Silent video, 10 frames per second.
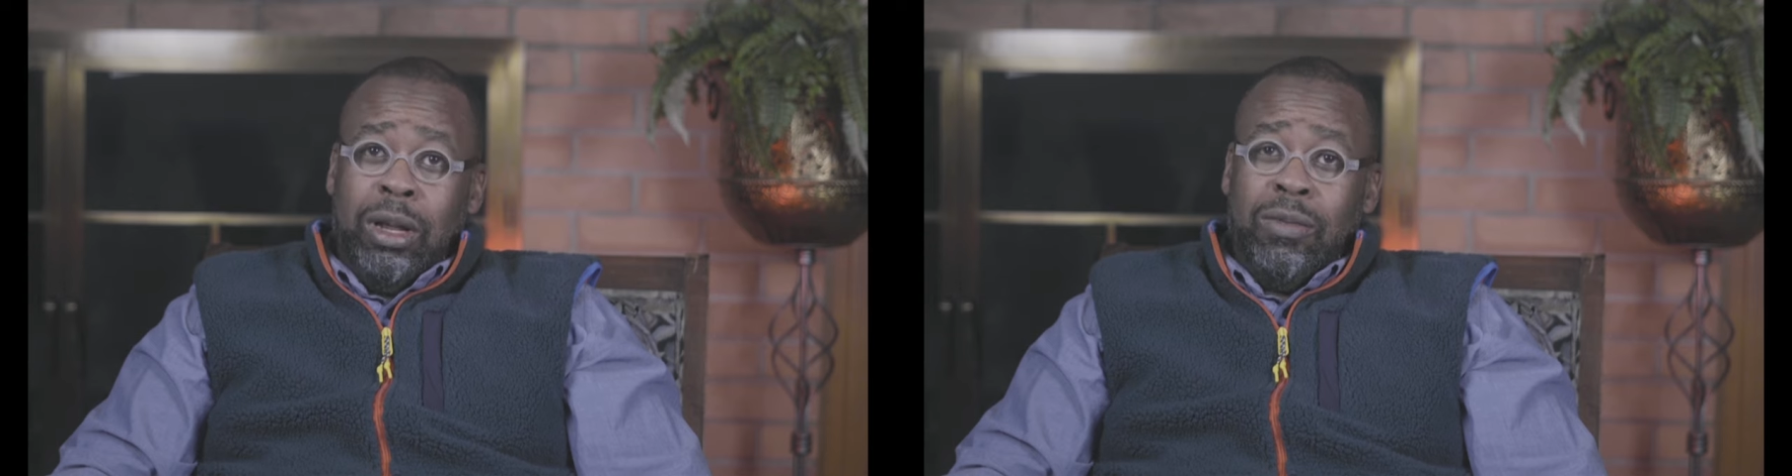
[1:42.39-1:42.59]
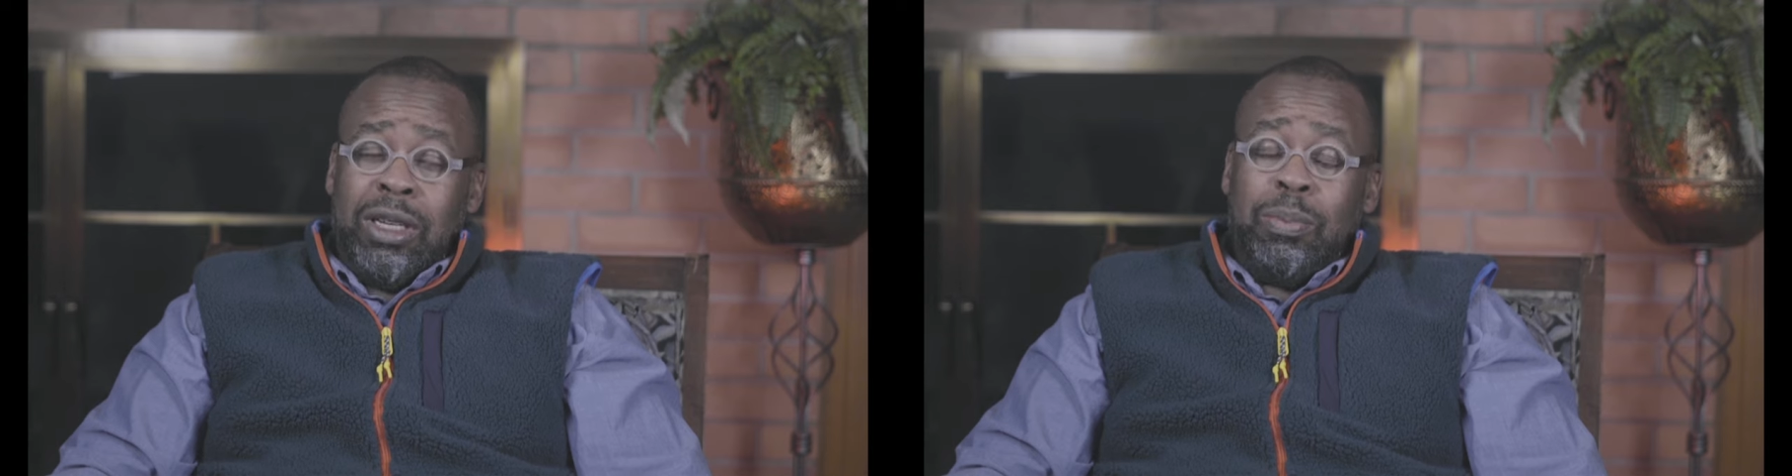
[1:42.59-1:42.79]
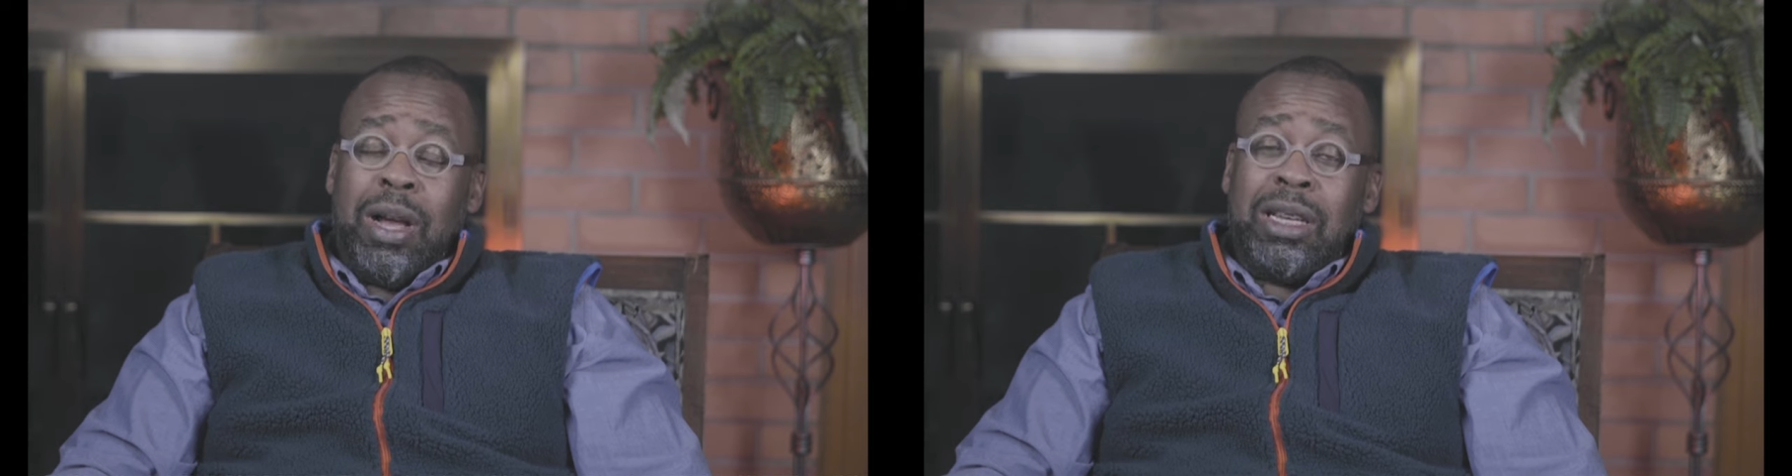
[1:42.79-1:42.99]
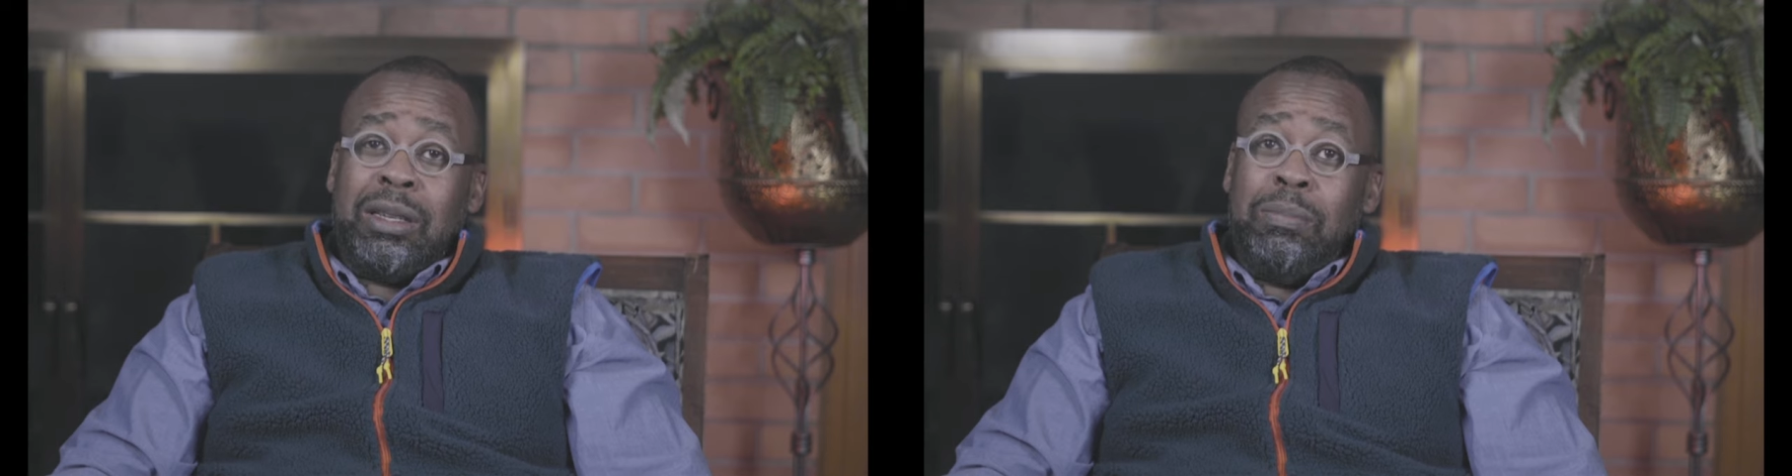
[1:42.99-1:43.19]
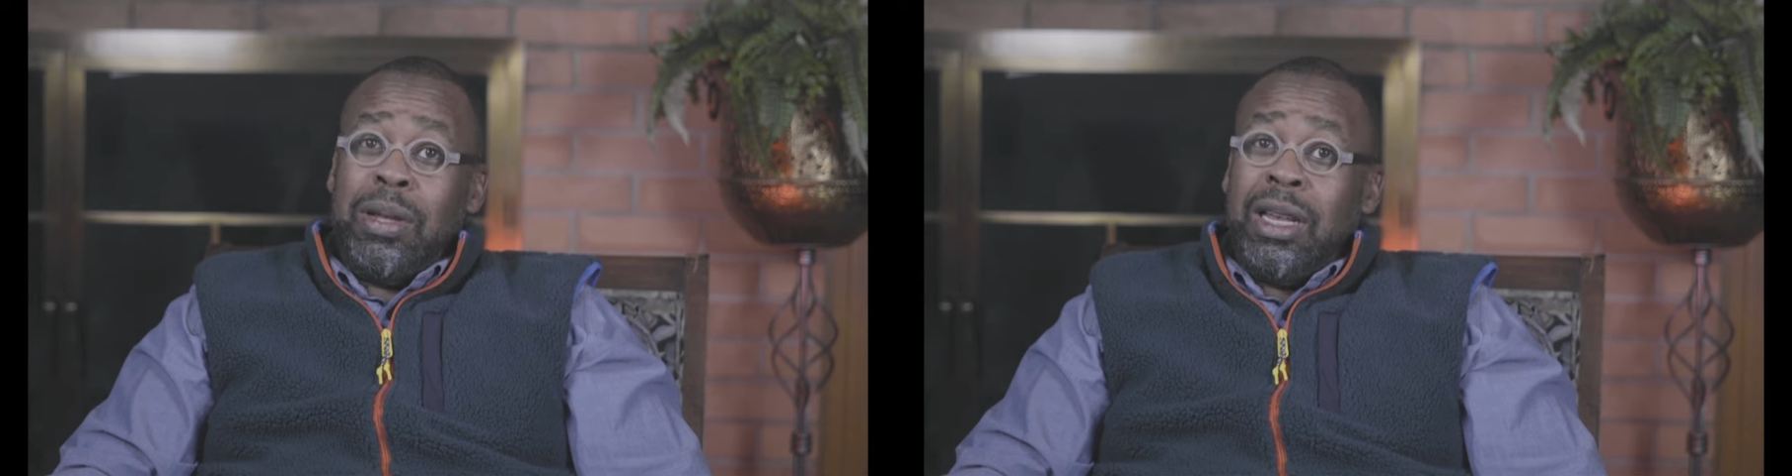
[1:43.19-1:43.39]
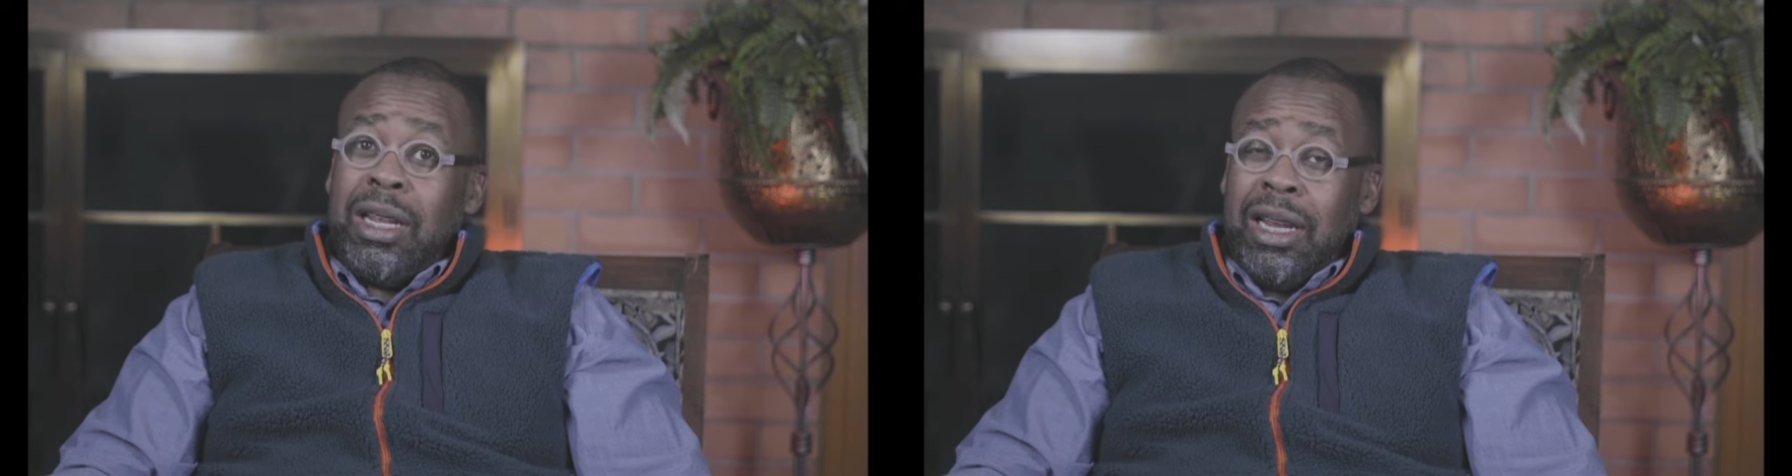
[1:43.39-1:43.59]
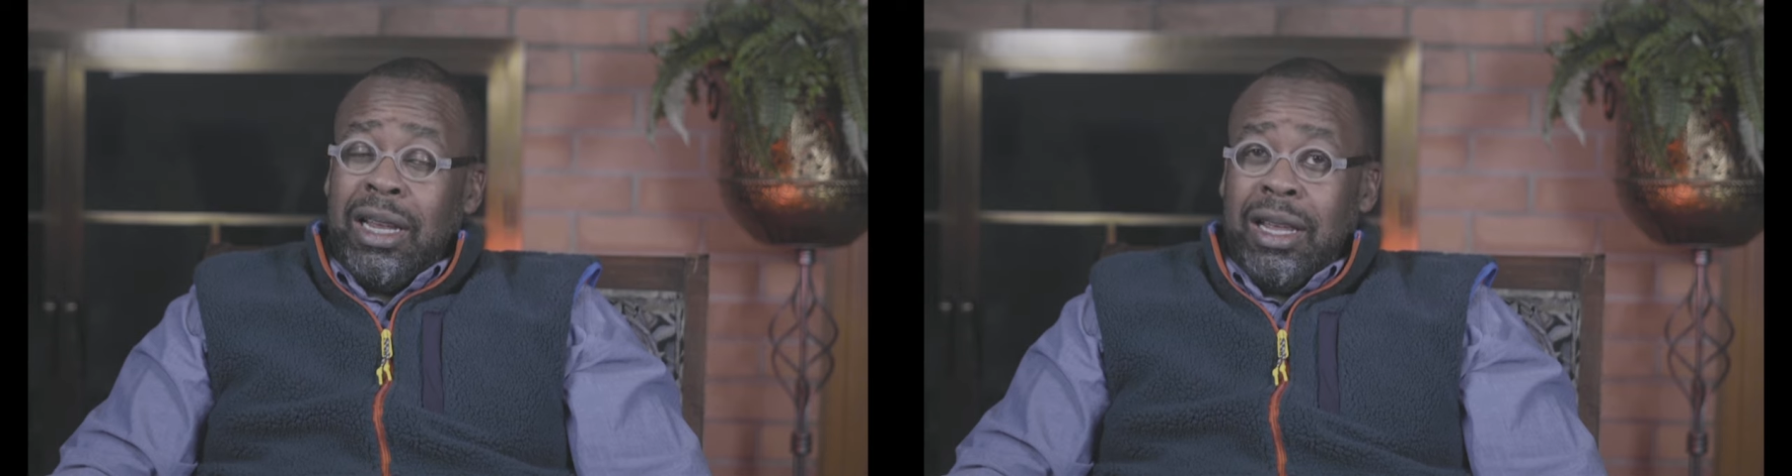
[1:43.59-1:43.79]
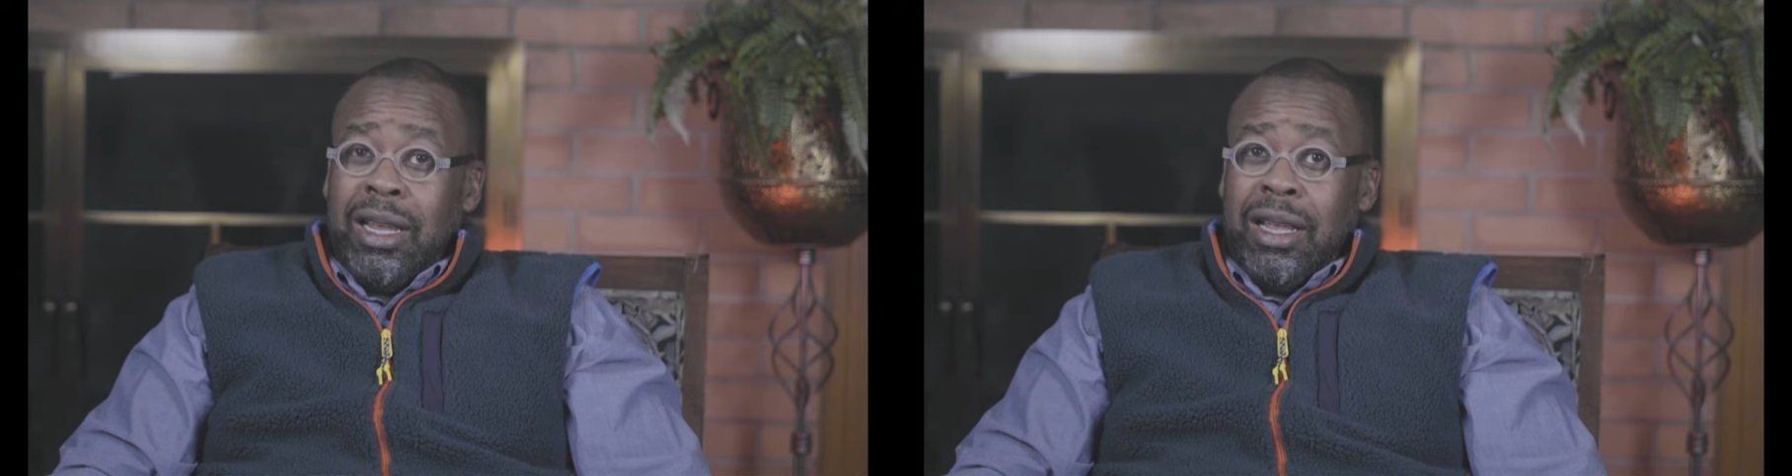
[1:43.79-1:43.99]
responsibility